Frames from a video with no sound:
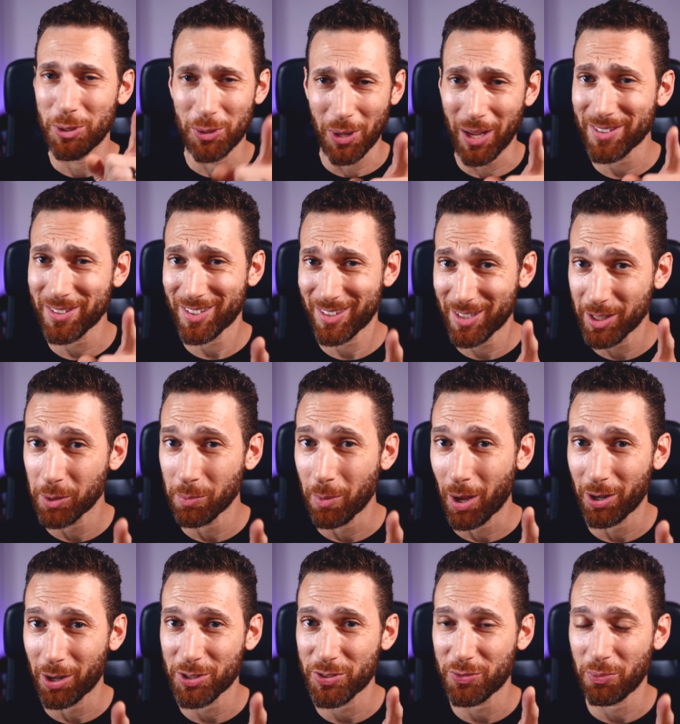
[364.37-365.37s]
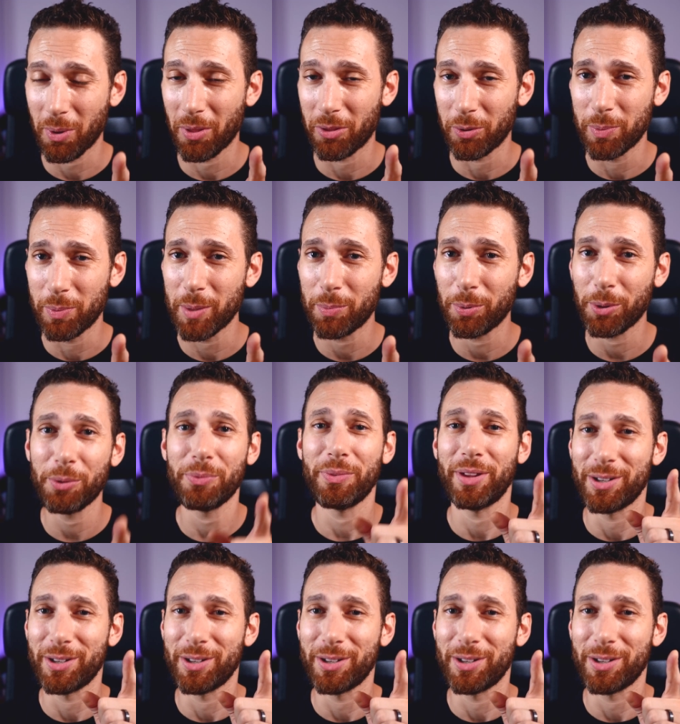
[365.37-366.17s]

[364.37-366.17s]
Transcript: Do not steal models from other people.